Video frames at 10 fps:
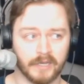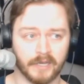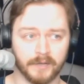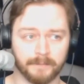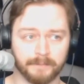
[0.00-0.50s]

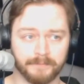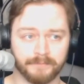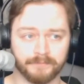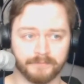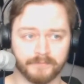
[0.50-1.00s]

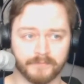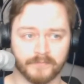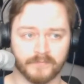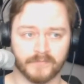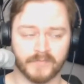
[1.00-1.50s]

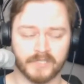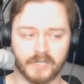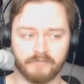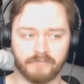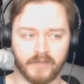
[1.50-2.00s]
Because
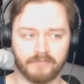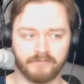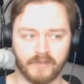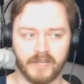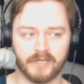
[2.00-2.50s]
I
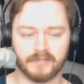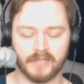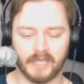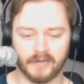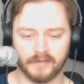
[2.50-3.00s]
find
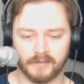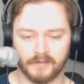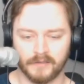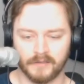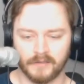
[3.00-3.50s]
that
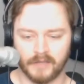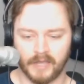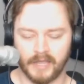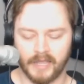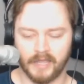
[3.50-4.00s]

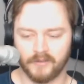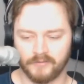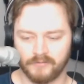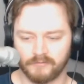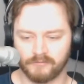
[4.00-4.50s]
I
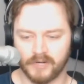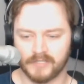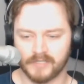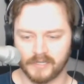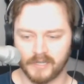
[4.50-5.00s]
have
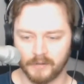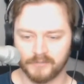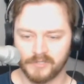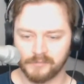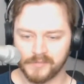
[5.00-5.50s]
friends that
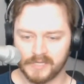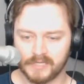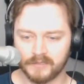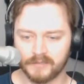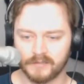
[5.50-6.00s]
come to
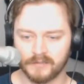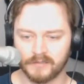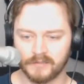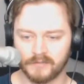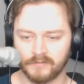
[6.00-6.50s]
me
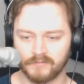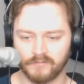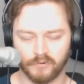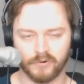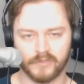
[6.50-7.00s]

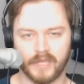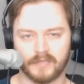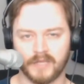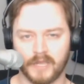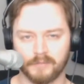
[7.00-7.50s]
for
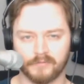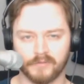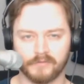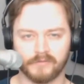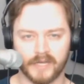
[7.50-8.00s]
that type of
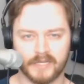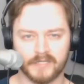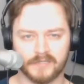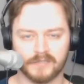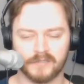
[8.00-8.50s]

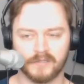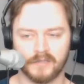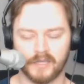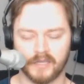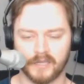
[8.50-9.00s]
advice,
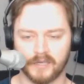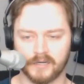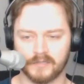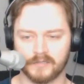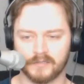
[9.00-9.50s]

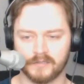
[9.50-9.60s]
and